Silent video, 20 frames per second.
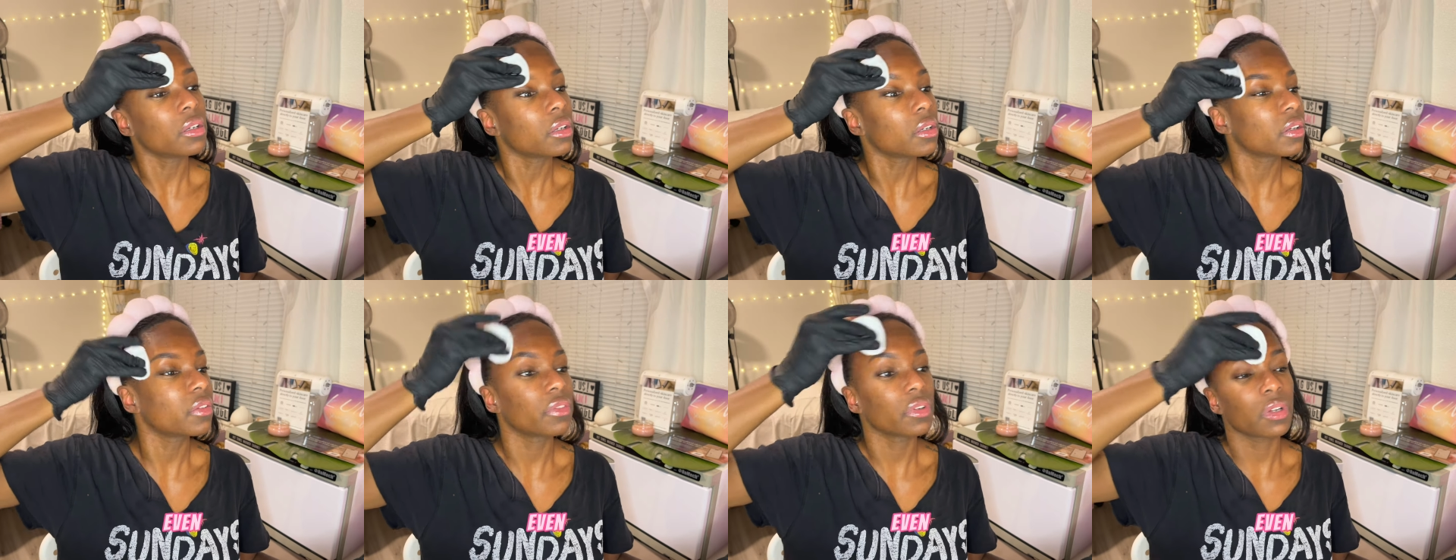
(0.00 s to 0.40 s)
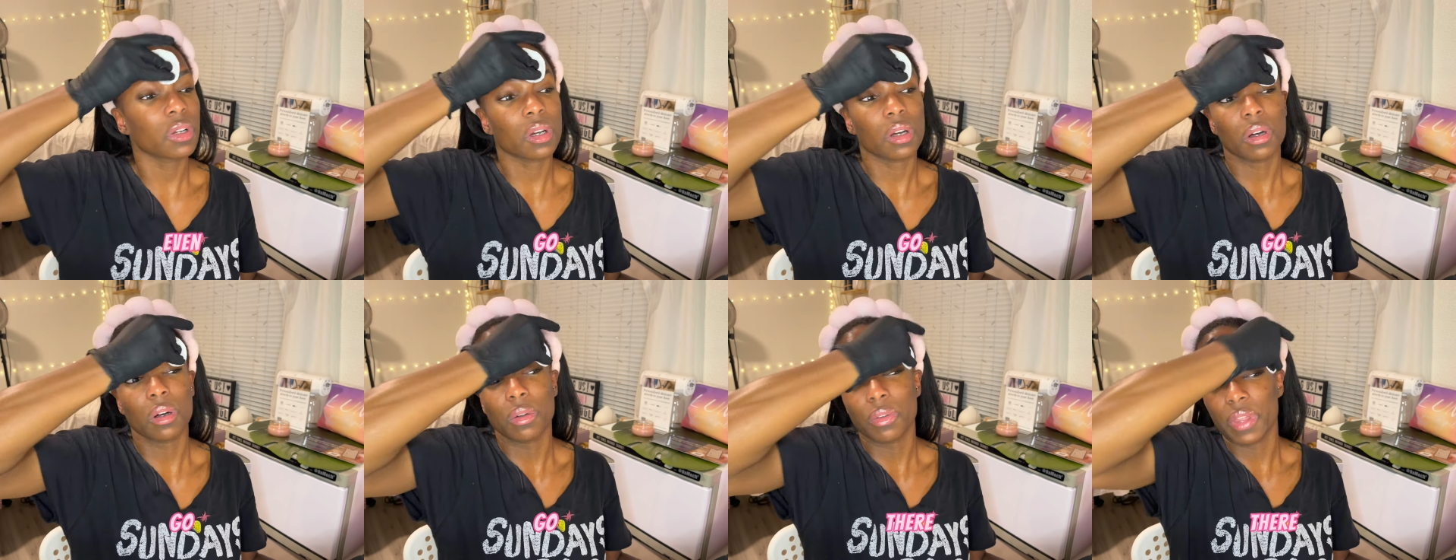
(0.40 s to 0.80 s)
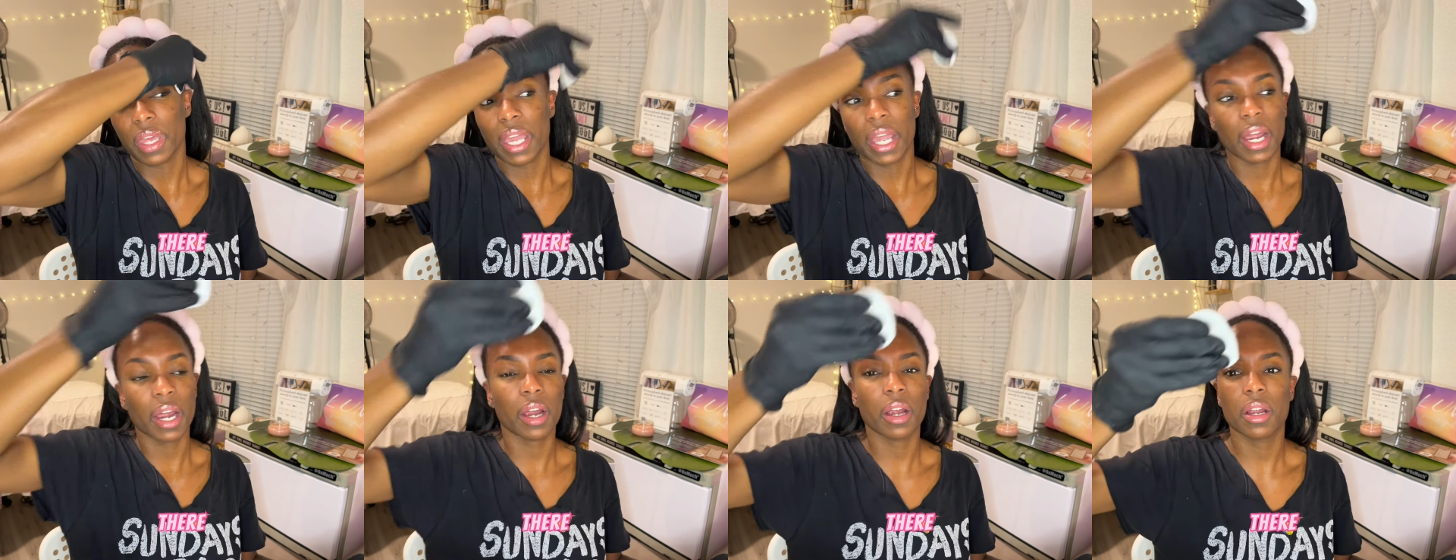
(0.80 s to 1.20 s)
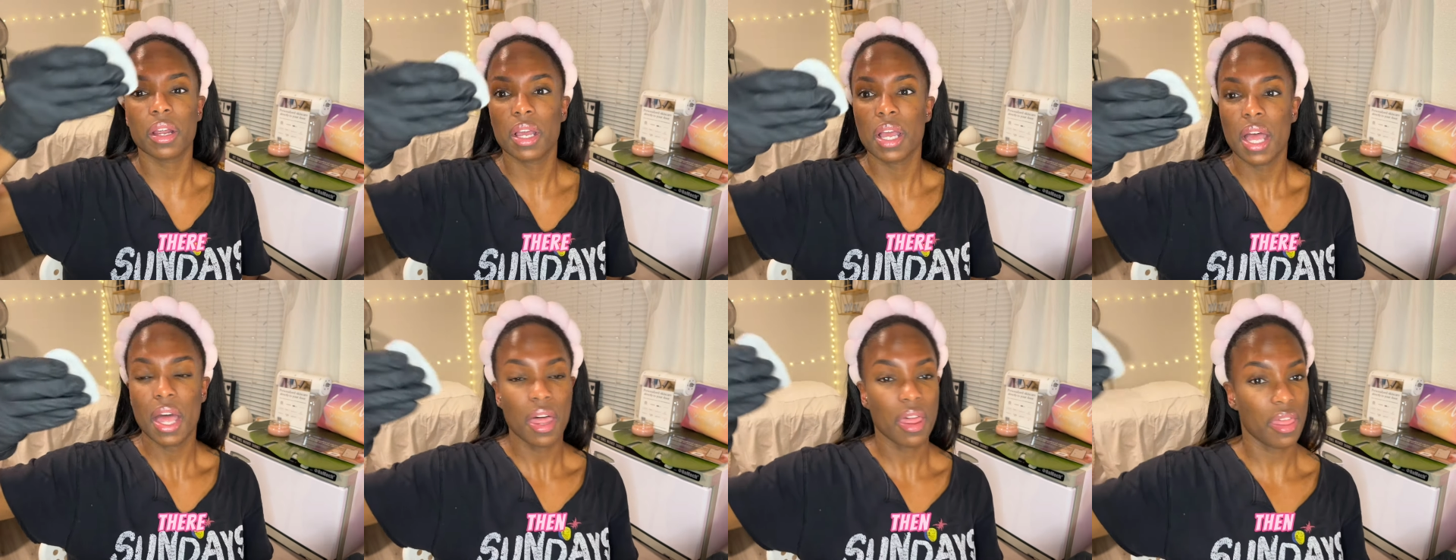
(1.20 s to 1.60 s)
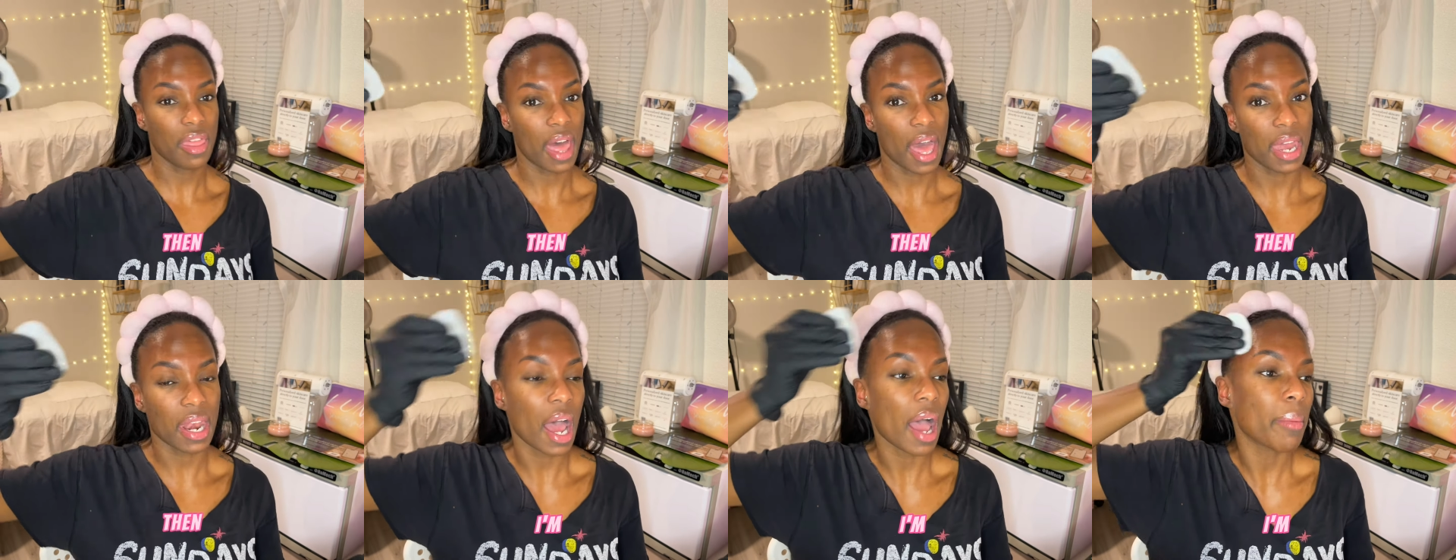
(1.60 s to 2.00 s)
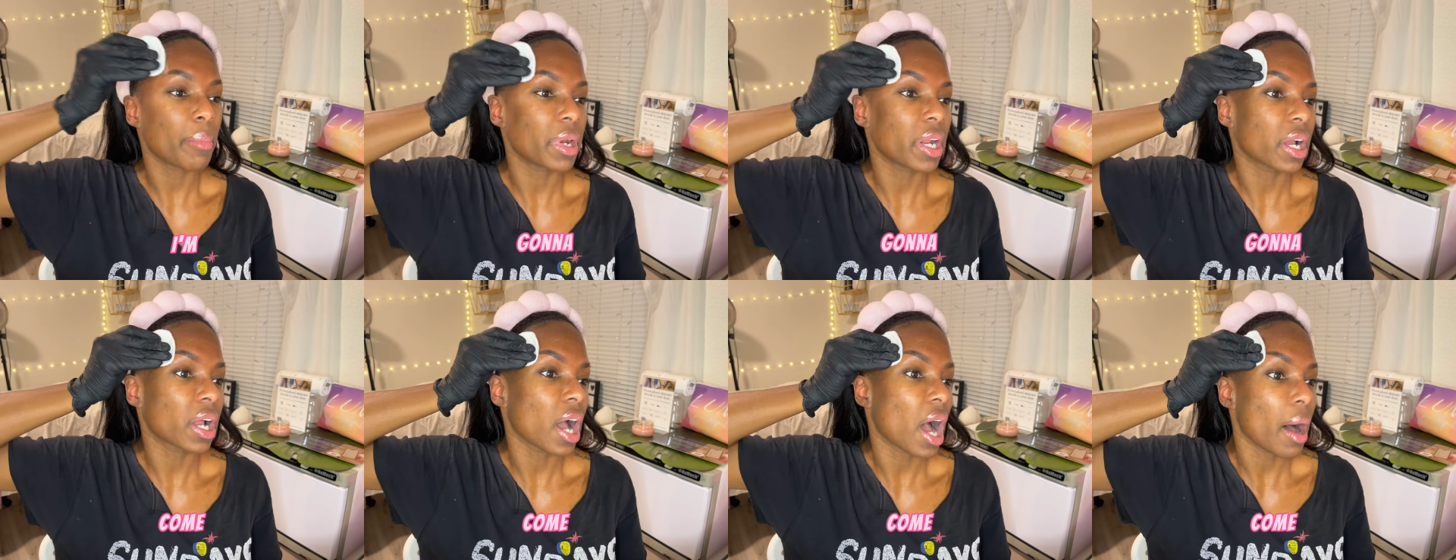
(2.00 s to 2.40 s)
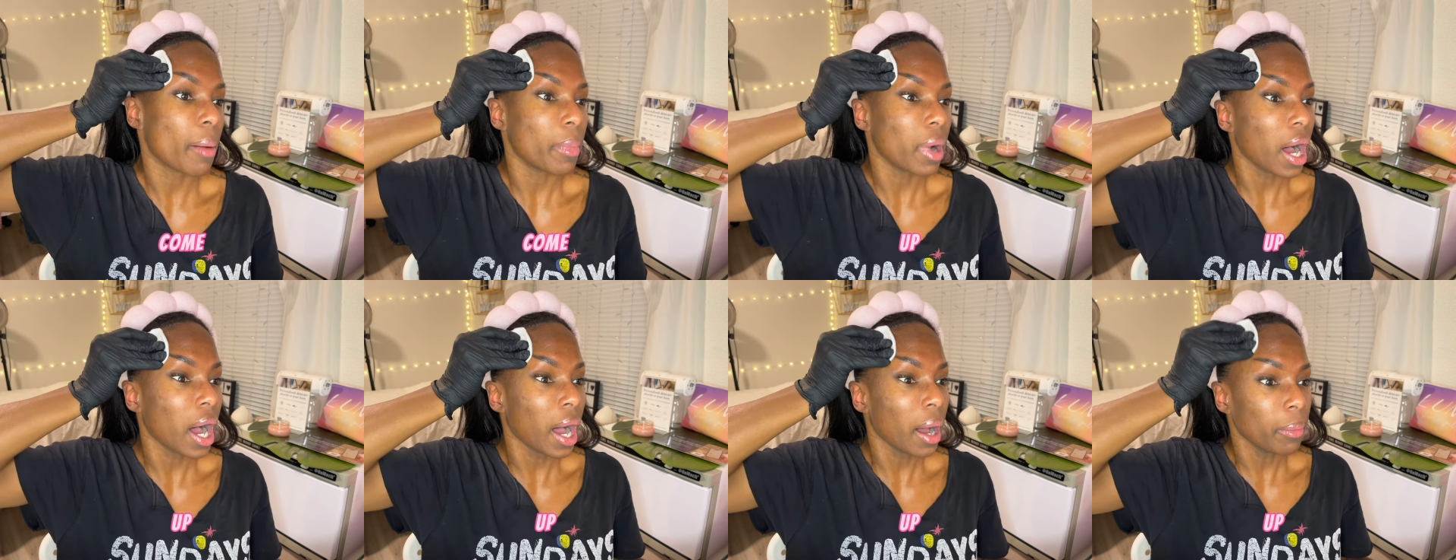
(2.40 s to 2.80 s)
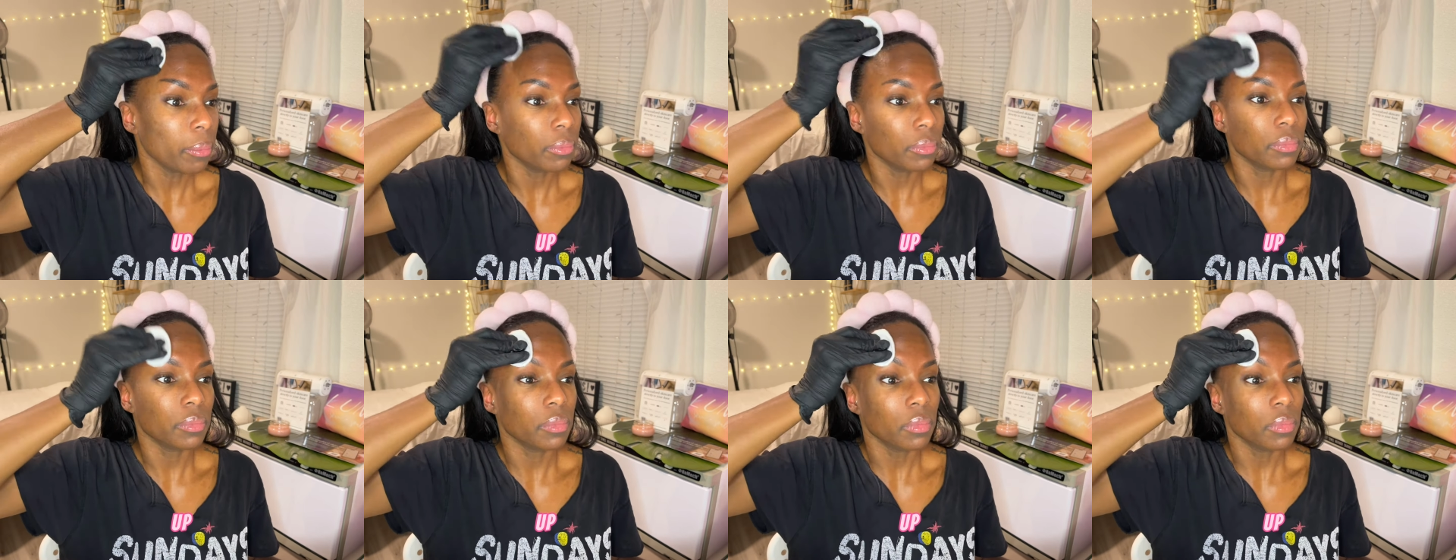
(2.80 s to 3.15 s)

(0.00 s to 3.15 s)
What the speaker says: I'm gonna go there, then I'm gonna come up